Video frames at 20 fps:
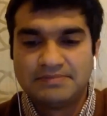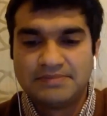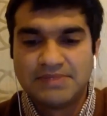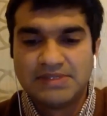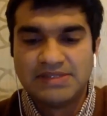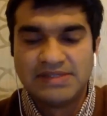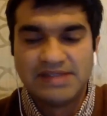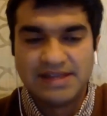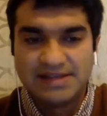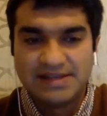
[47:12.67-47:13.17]

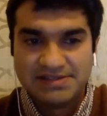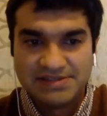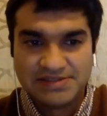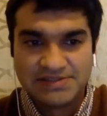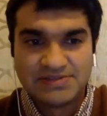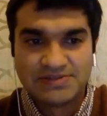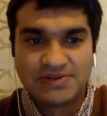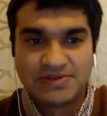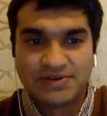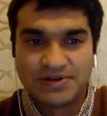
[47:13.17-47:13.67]
GIS
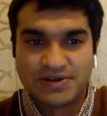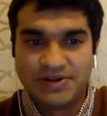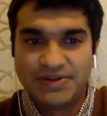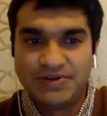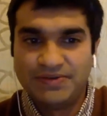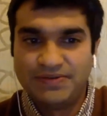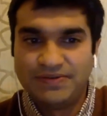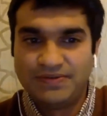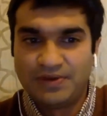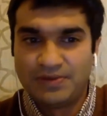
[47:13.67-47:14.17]
is not
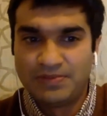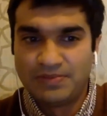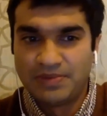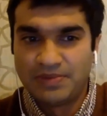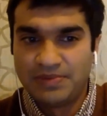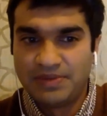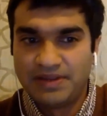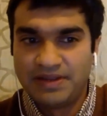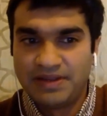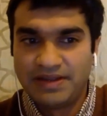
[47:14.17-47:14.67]
new for
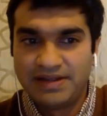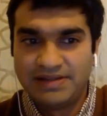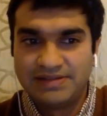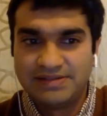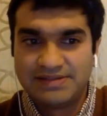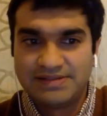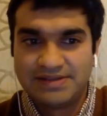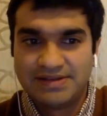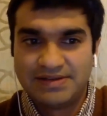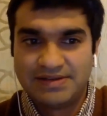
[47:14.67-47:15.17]
public
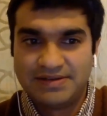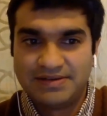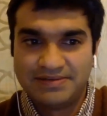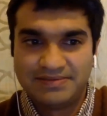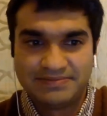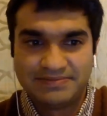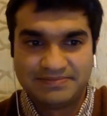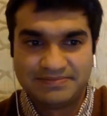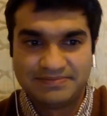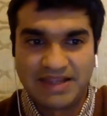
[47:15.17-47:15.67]
health.
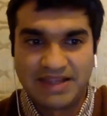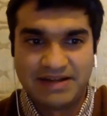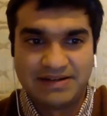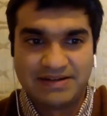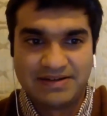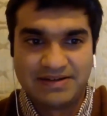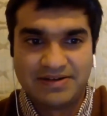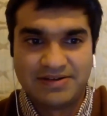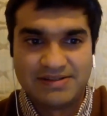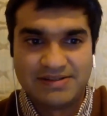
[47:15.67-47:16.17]
So it
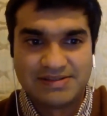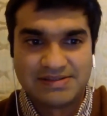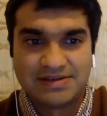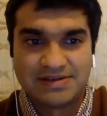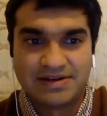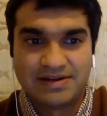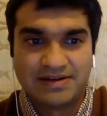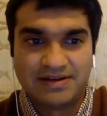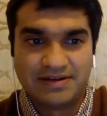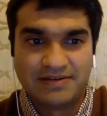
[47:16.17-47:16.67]
all
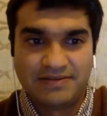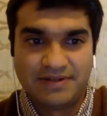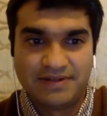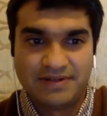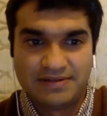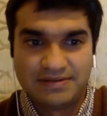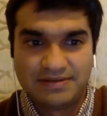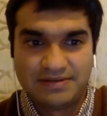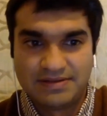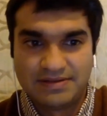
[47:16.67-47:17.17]
started with
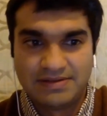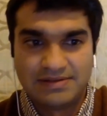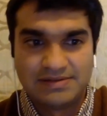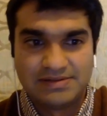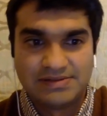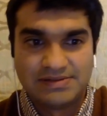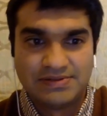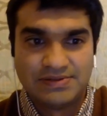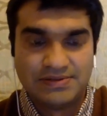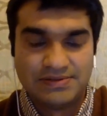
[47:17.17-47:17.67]

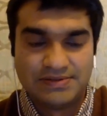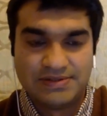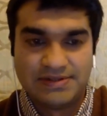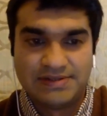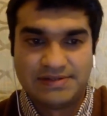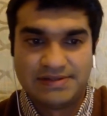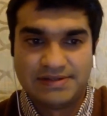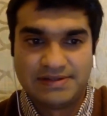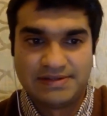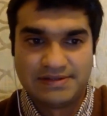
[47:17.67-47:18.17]
Snow's
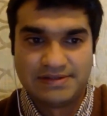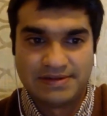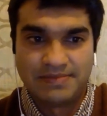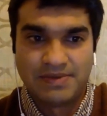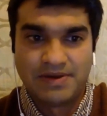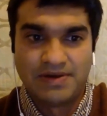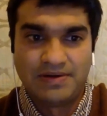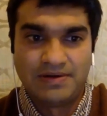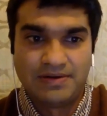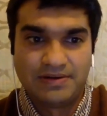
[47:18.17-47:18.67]
research
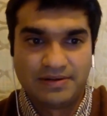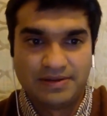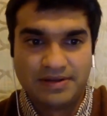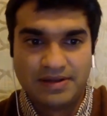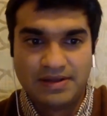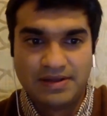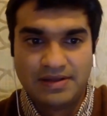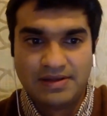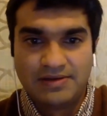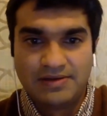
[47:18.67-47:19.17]
about
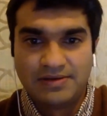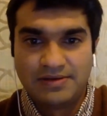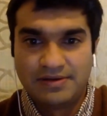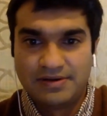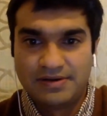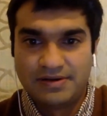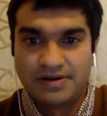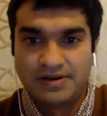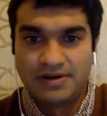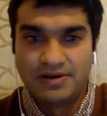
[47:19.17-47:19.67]

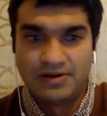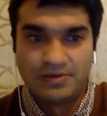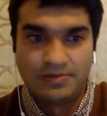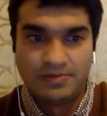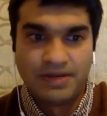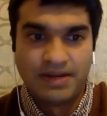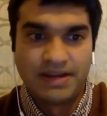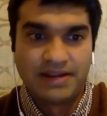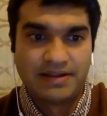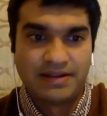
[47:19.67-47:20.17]
cholera
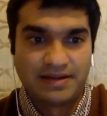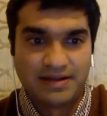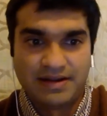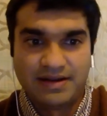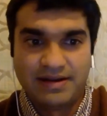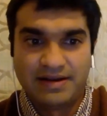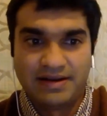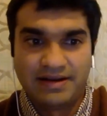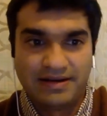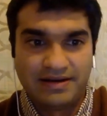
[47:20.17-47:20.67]
outbreak
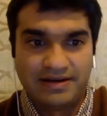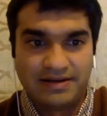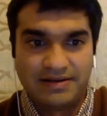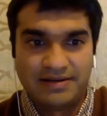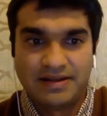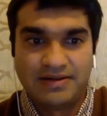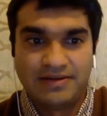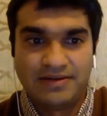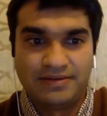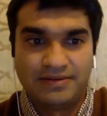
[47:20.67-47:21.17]
and
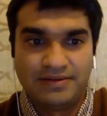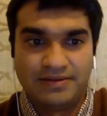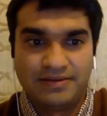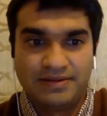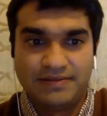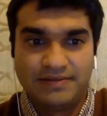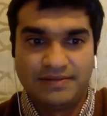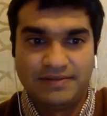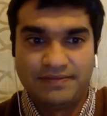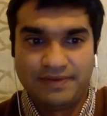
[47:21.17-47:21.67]
how
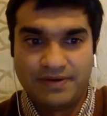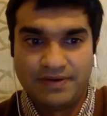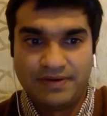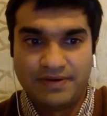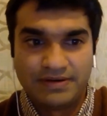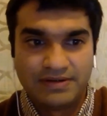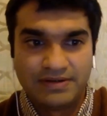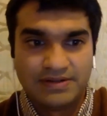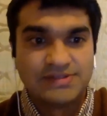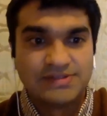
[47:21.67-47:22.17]
they found
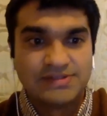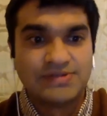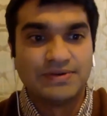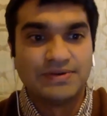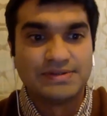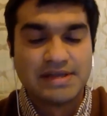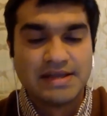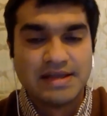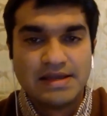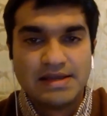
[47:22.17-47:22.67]
out the
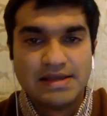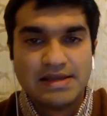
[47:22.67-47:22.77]
source.